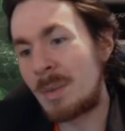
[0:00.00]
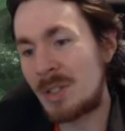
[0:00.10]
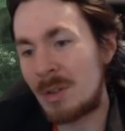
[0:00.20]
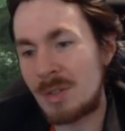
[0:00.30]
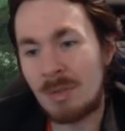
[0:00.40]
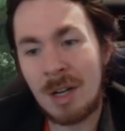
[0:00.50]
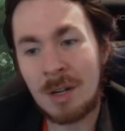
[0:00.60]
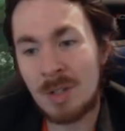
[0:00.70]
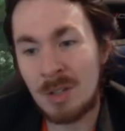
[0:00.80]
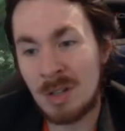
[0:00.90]
I mean, sure, it's
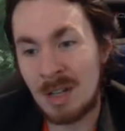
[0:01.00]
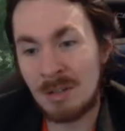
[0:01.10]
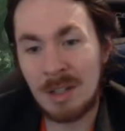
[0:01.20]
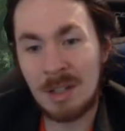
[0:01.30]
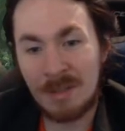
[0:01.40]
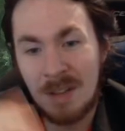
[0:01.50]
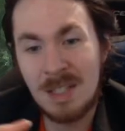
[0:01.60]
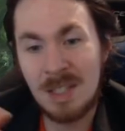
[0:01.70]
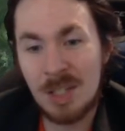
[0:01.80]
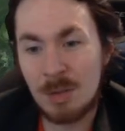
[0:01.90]
rare, so you're not really going to
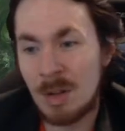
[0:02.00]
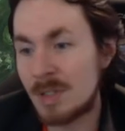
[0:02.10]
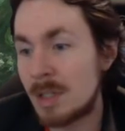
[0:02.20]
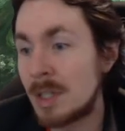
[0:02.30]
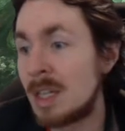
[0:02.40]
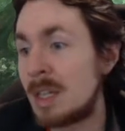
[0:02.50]
face this too often,